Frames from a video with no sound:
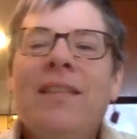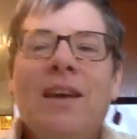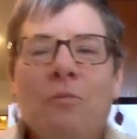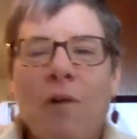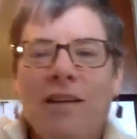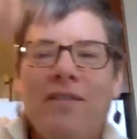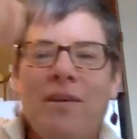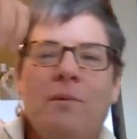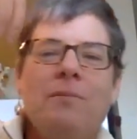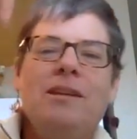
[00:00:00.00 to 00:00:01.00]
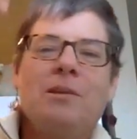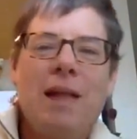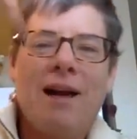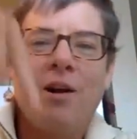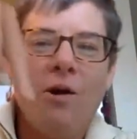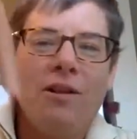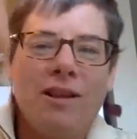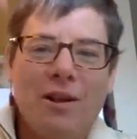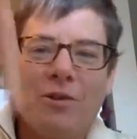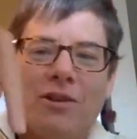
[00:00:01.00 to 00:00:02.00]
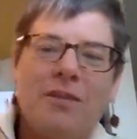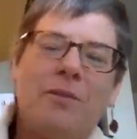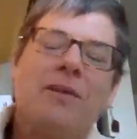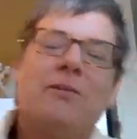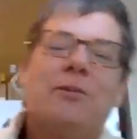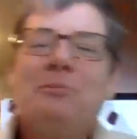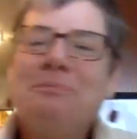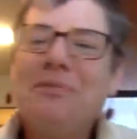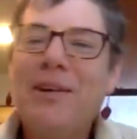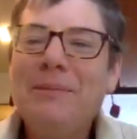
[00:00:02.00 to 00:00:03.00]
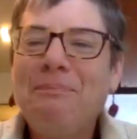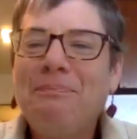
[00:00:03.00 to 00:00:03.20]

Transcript: And then one of them is a black hole and it goes all the way through. Right.